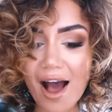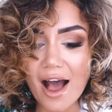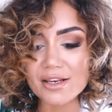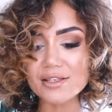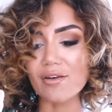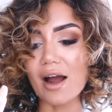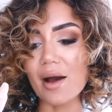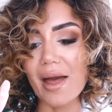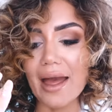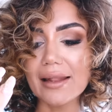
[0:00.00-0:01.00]
I just
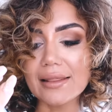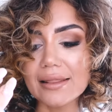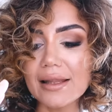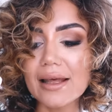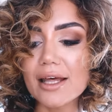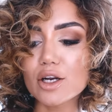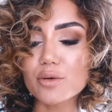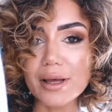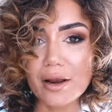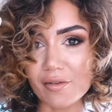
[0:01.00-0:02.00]
grab a
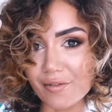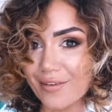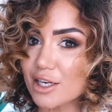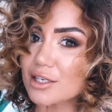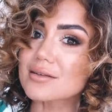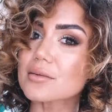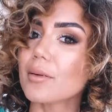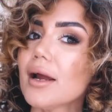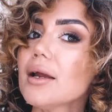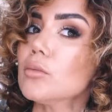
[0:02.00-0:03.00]
little bit of finishing
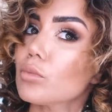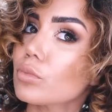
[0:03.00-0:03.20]
spray.